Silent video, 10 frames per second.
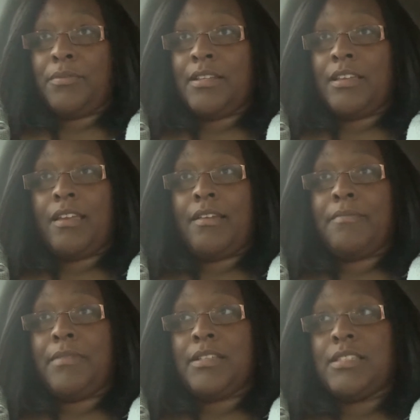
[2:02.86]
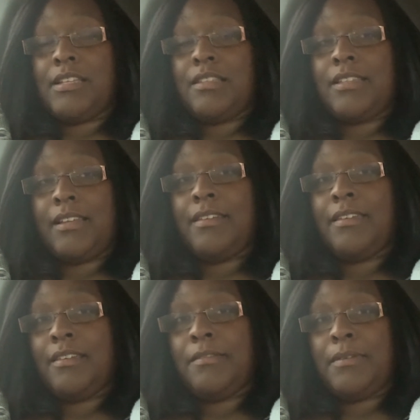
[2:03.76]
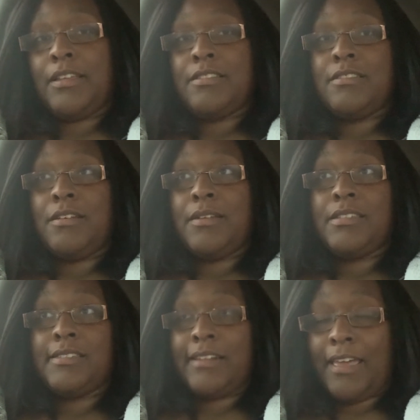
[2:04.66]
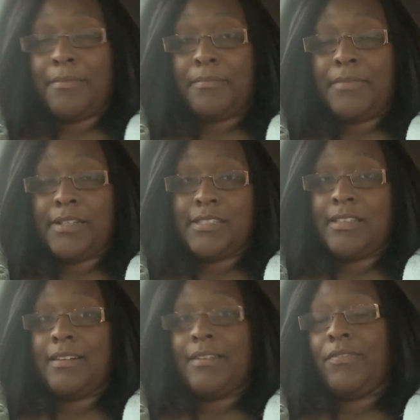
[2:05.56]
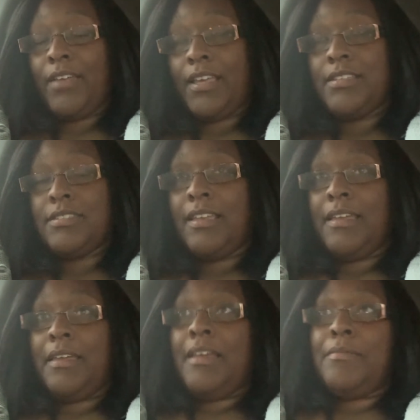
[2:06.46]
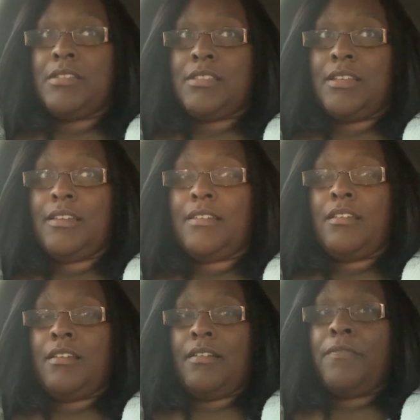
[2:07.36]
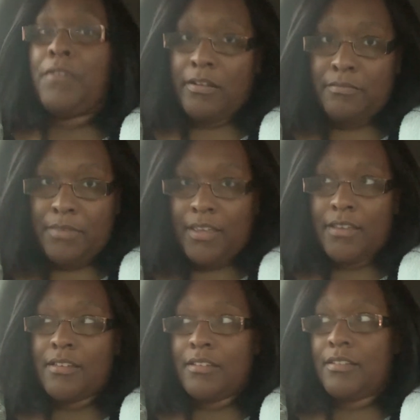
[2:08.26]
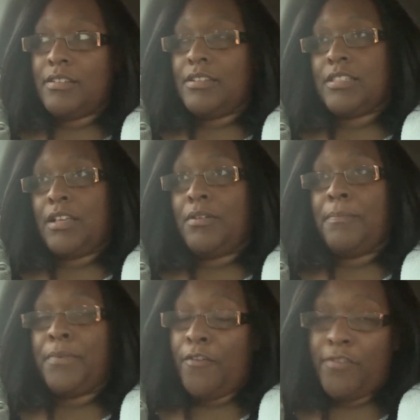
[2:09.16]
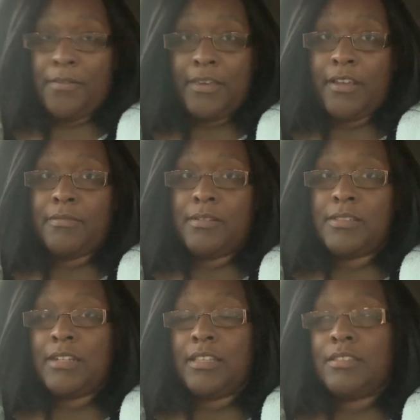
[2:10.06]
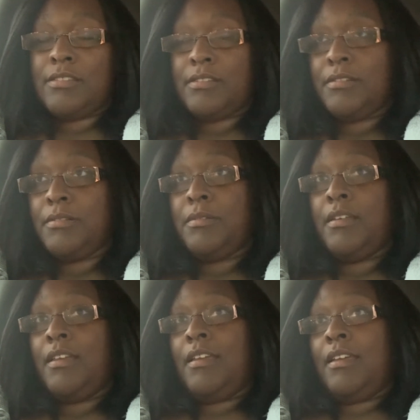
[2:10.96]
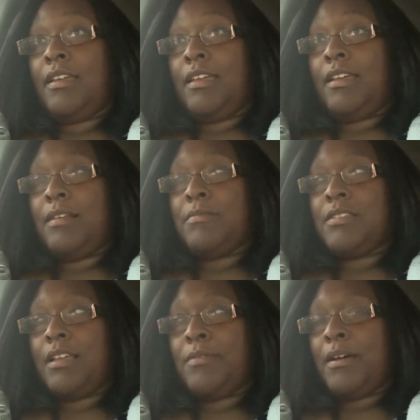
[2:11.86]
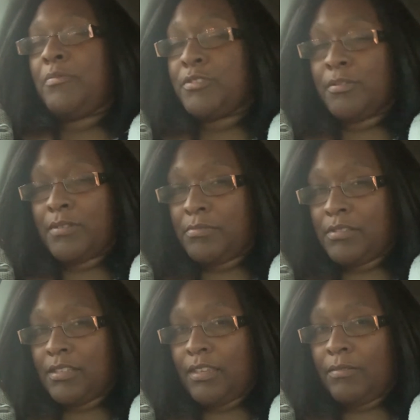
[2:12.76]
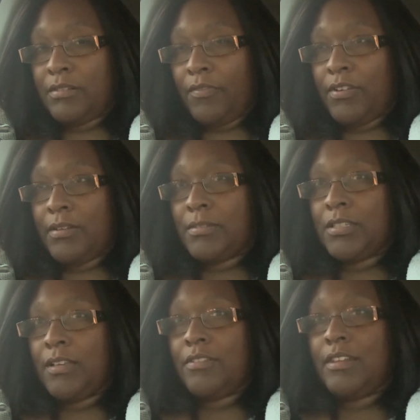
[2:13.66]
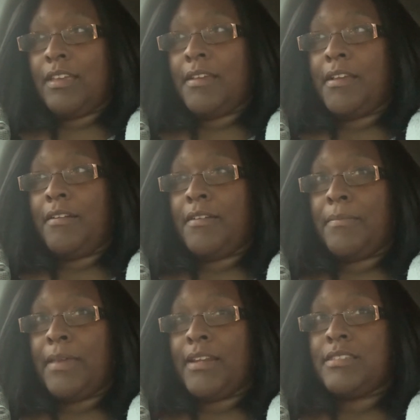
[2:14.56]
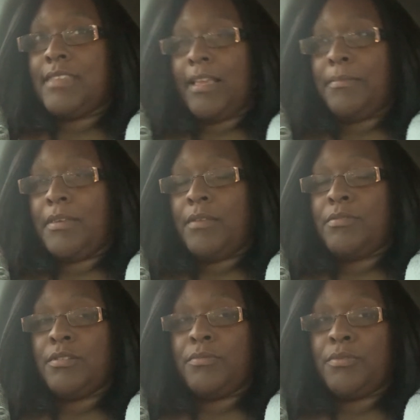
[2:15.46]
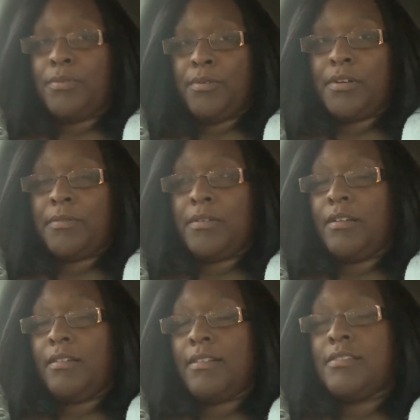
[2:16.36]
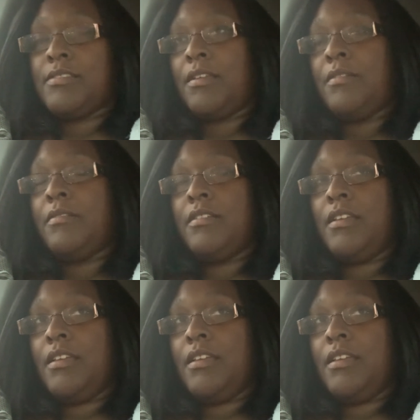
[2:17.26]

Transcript: what my son said to him. And as you know, he slapped my son in the face and my son fought back, and so both of them got arrested at the school. And I was like, why would you arrest my son? He was defending himself and he already made a statement, he was on recorder and all that. So